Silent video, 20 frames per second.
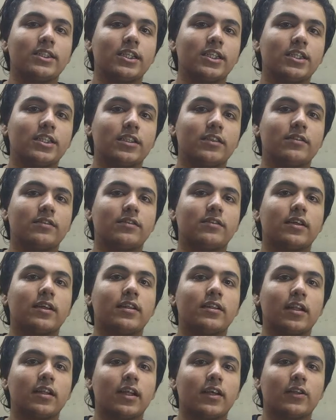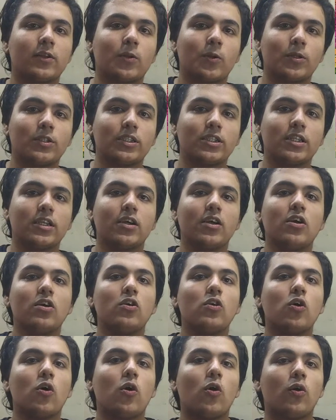changes in the technology,
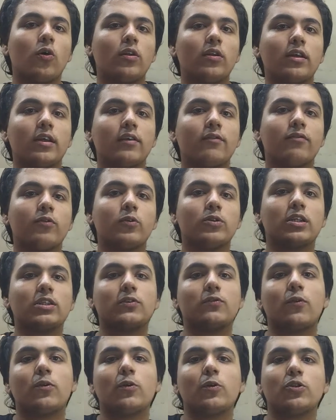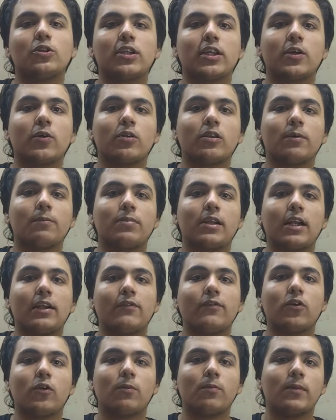or if you just want to stay on the
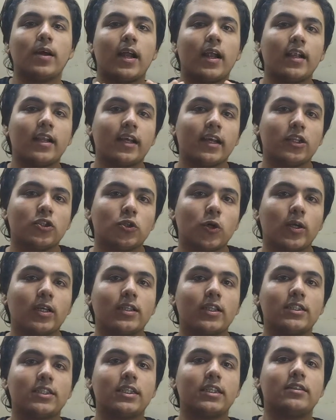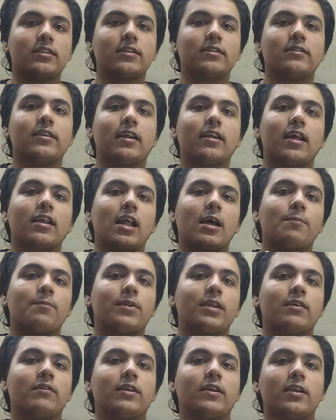platform and enjoy the changes that are
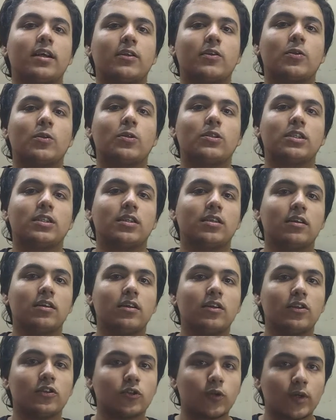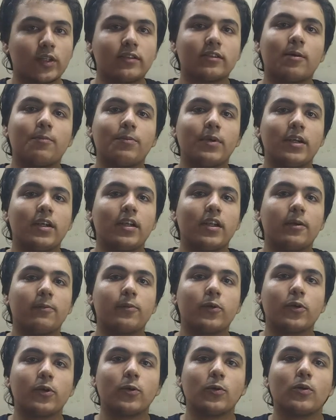happening in technology. So it's completely
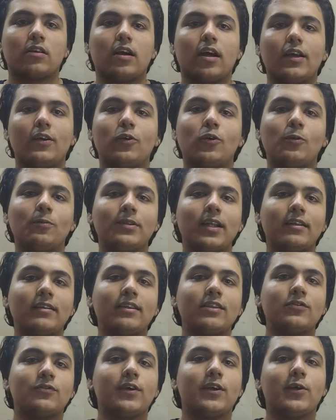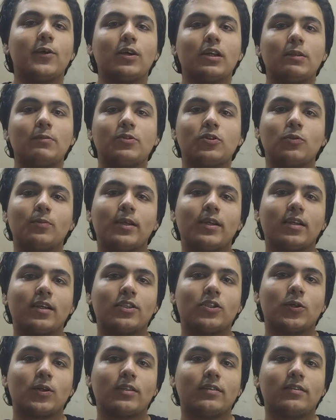up to you. I hope that this video helps you make a
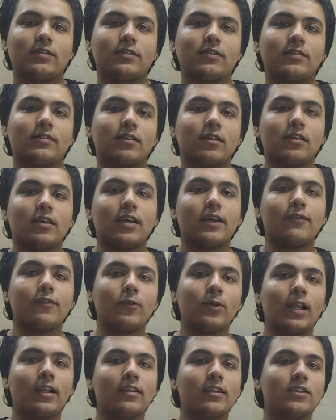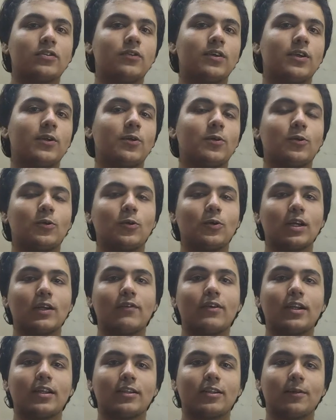choice. If you like this video, do
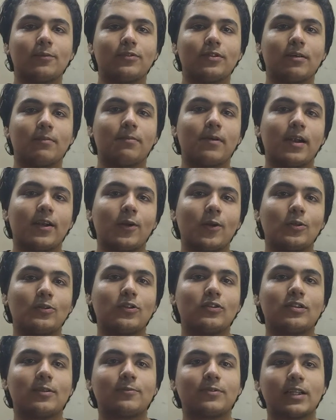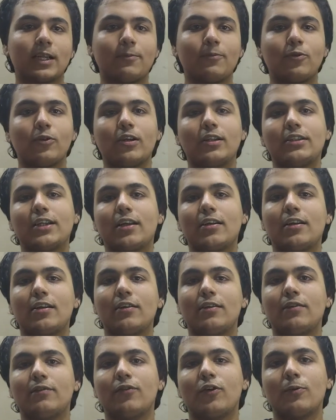give it a thumbs up and also subscribe to our
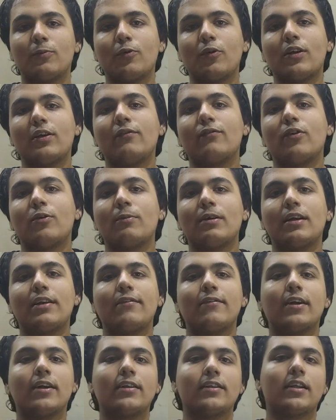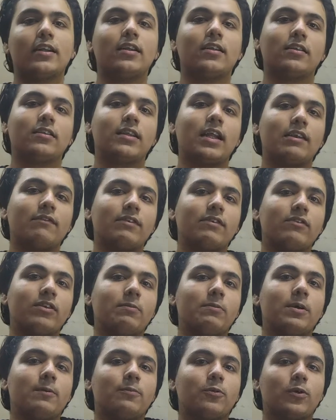channel for more informative content that we
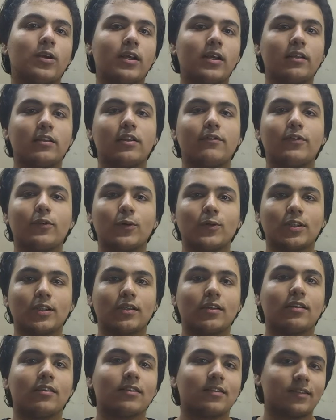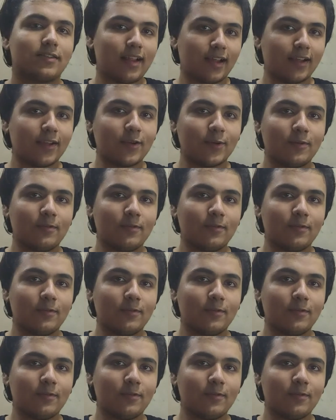will be uploading in the future. Thank